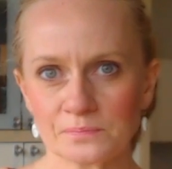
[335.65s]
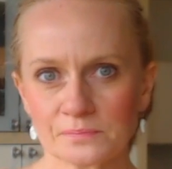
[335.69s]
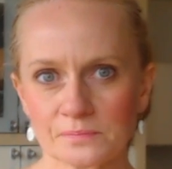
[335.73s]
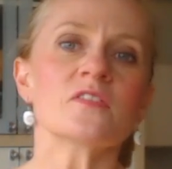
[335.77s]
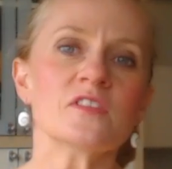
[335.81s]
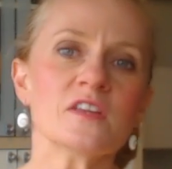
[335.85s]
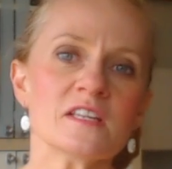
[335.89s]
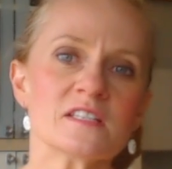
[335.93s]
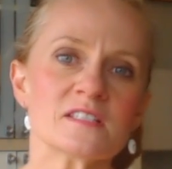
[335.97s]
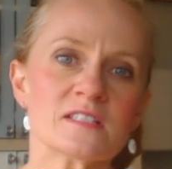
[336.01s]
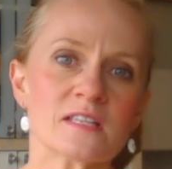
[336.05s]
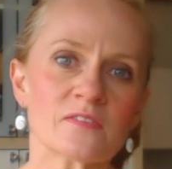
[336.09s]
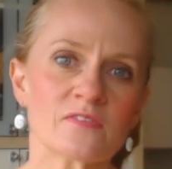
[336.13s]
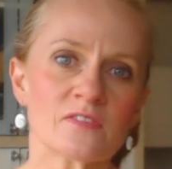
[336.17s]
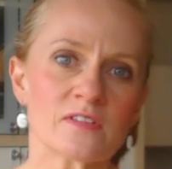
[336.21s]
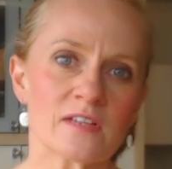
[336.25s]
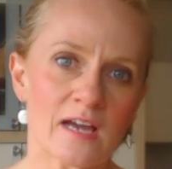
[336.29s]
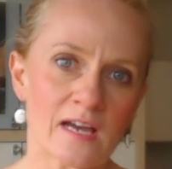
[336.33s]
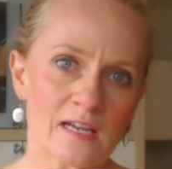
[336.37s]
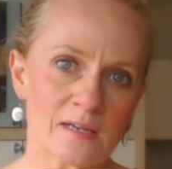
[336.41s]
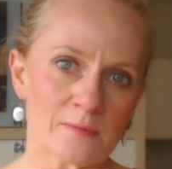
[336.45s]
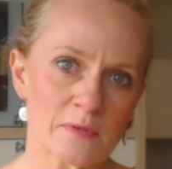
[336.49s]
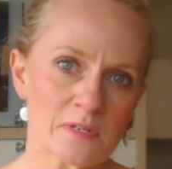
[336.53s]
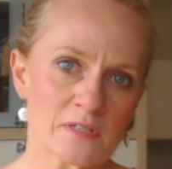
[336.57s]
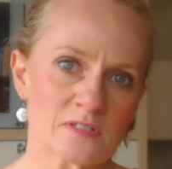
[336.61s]
These 7
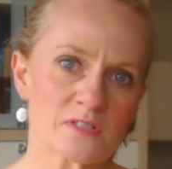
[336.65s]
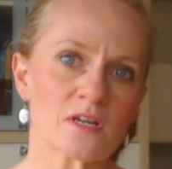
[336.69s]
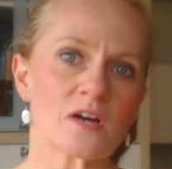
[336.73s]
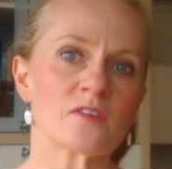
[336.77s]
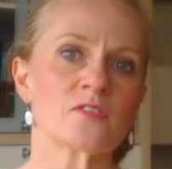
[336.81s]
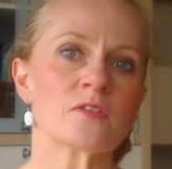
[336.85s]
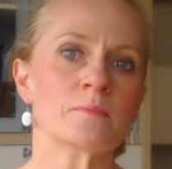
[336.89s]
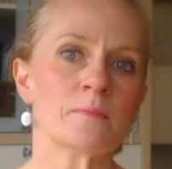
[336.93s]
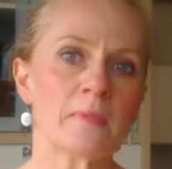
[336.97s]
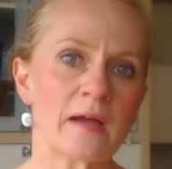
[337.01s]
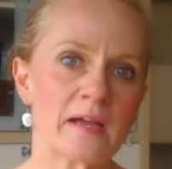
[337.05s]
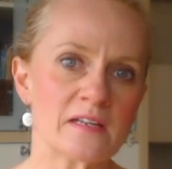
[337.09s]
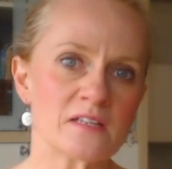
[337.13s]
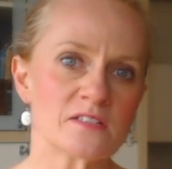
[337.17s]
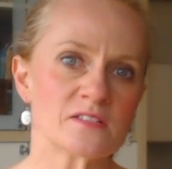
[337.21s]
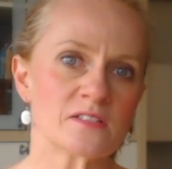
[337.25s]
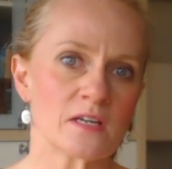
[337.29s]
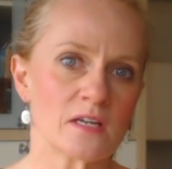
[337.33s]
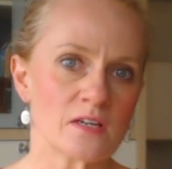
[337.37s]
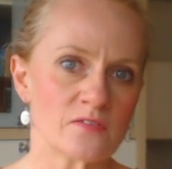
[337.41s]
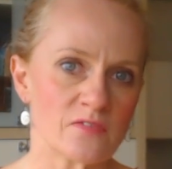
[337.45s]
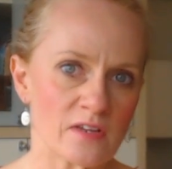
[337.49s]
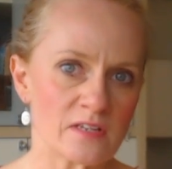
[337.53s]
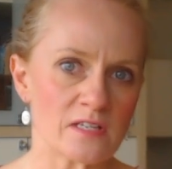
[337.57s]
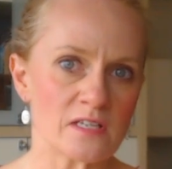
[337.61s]
elements are the
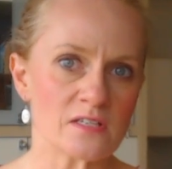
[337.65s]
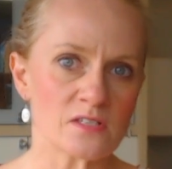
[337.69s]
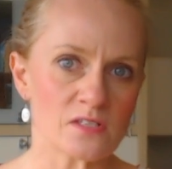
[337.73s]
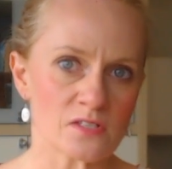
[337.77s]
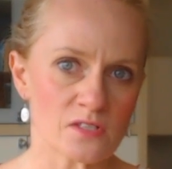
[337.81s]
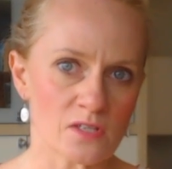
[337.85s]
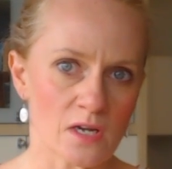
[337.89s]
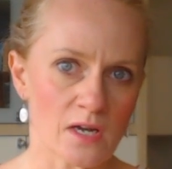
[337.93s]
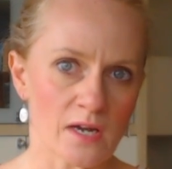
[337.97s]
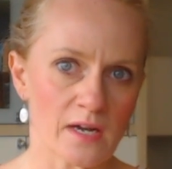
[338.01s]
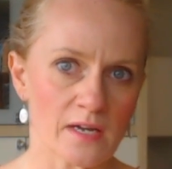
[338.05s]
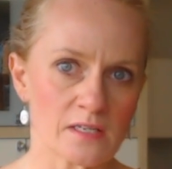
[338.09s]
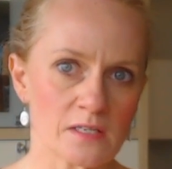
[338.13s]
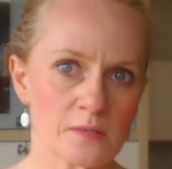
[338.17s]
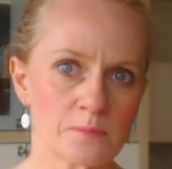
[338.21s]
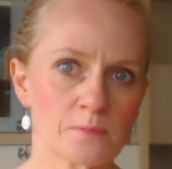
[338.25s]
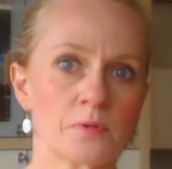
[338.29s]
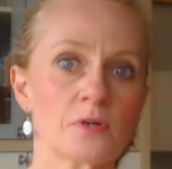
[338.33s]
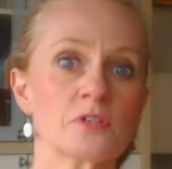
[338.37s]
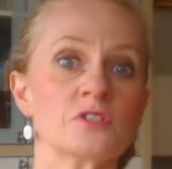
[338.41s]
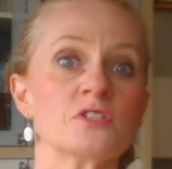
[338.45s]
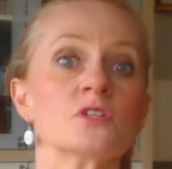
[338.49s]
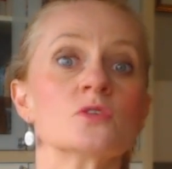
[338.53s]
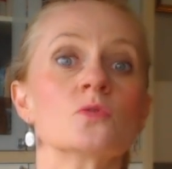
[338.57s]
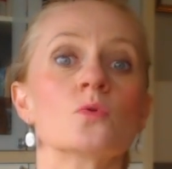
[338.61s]
mainstay of any design.
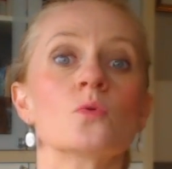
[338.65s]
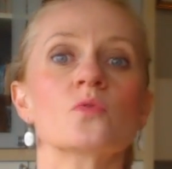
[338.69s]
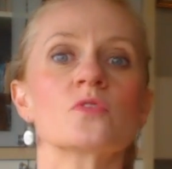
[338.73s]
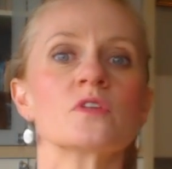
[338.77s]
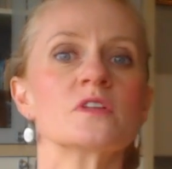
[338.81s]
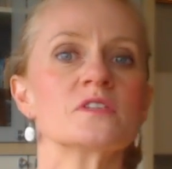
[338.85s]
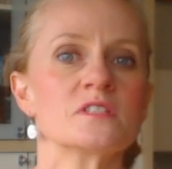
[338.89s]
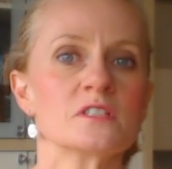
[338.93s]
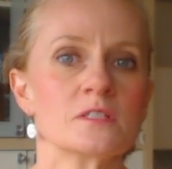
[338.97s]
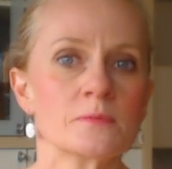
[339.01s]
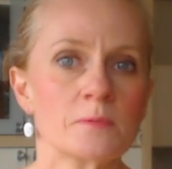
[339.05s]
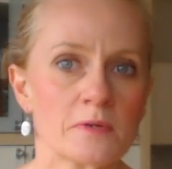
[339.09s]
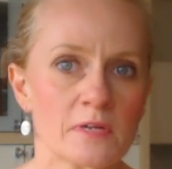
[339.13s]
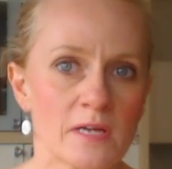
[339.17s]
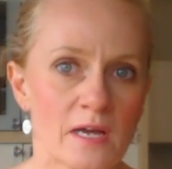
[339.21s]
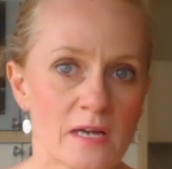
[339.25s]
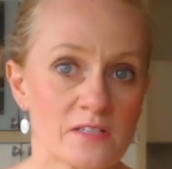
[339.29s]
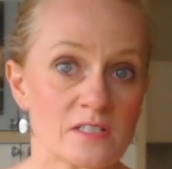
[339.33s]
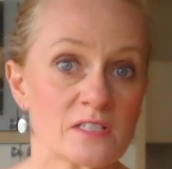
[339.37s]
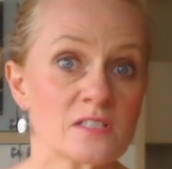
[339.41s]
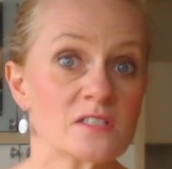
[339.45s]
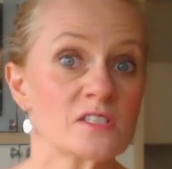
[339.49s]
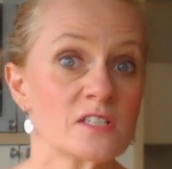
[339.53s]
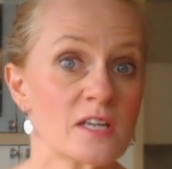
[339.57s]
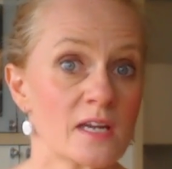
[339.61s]
Putting all this into
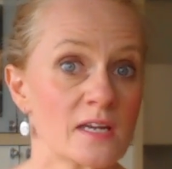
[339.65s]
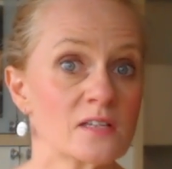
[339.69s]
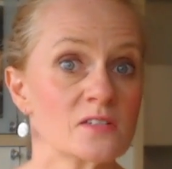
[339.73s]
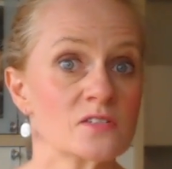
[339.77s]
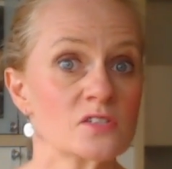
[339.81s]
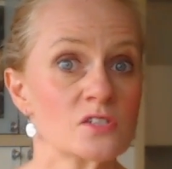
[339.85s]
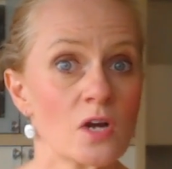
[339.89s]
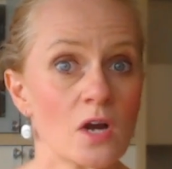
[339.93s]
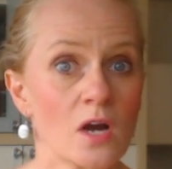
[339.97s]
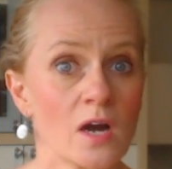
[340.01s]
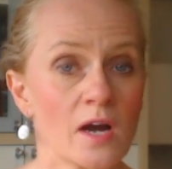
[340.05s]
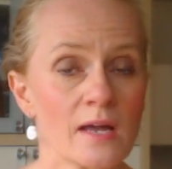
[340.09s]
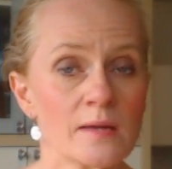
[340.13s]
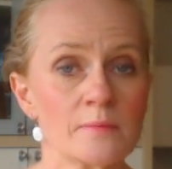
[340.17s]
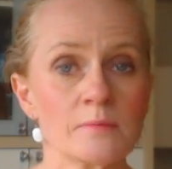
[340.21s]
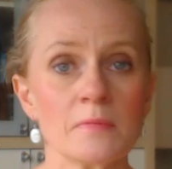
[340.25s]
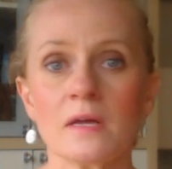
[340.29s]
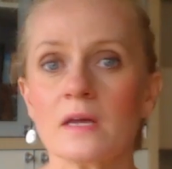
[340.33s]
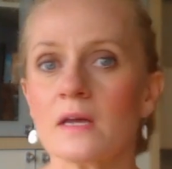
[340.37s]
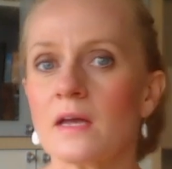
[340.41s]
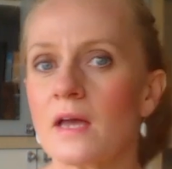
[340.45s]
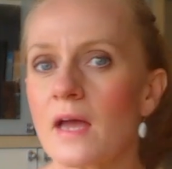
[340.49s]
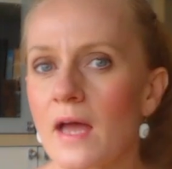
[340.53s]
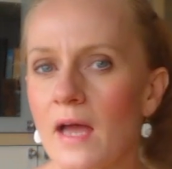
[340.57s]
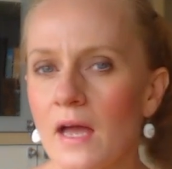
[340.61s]
practice takes time,
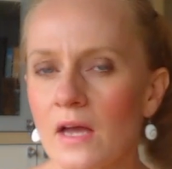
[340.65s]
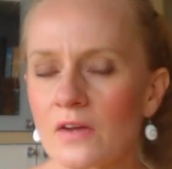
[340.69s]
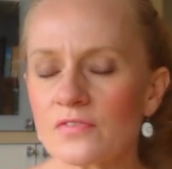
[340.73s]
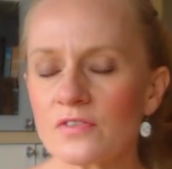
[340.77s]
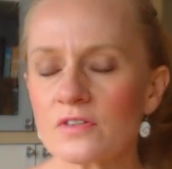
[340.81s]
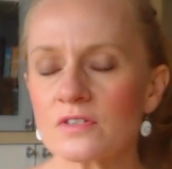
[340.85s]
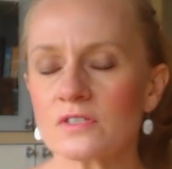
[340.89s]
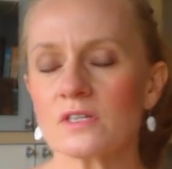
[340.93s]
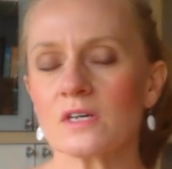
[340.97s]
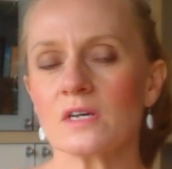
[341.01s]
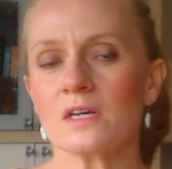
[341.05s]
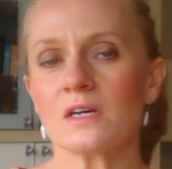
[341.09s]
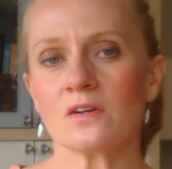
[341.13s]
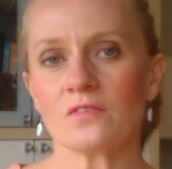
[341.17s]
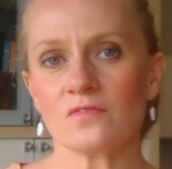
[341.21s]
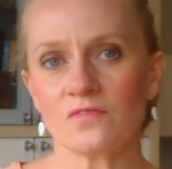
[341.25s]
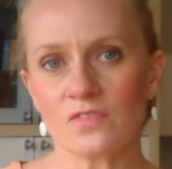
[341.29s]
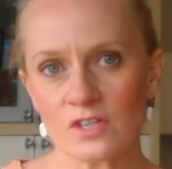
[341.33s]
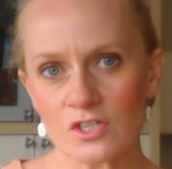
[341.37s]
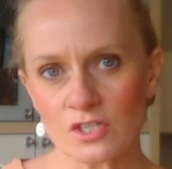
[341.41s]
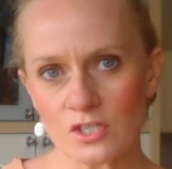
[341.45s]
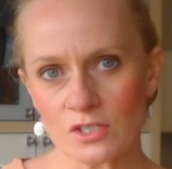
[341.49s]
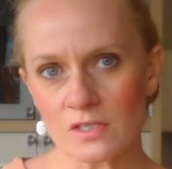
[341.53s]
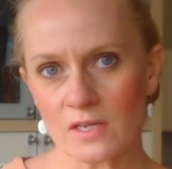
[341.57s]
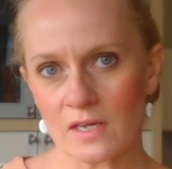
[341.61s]
effort,
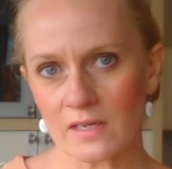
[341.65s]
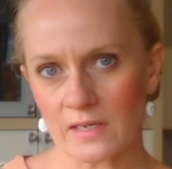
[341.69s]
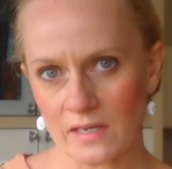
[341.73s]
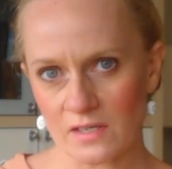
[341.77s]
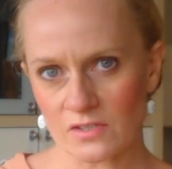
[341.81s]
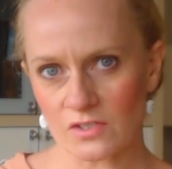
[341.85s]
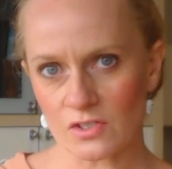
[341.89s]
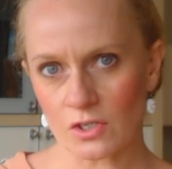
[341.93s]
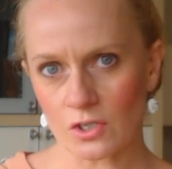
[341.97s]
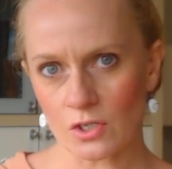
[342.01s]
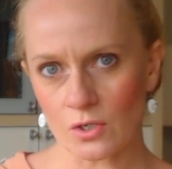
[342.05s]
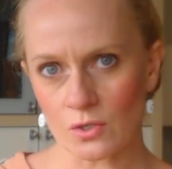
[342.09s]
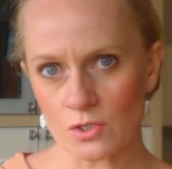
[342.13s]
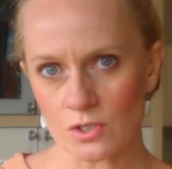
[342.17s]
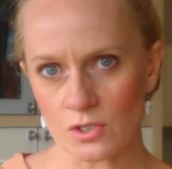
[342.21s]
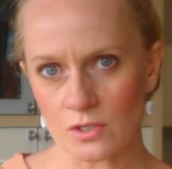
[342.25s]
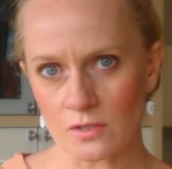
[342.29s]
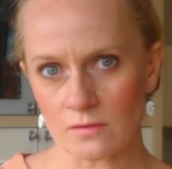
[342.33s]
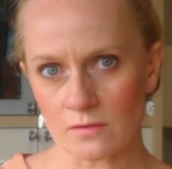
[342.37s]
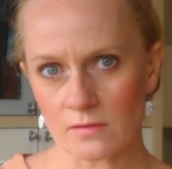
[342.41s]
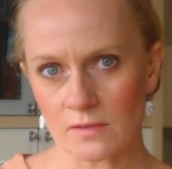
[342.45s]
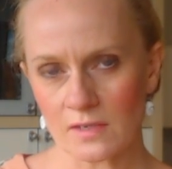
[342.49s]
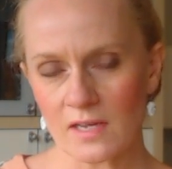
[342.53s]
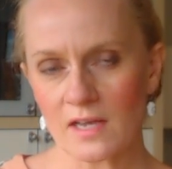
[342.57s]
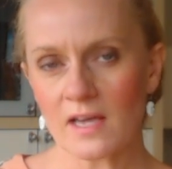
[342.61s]
vision and
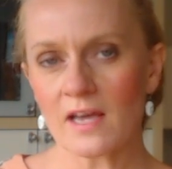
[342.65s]
execution.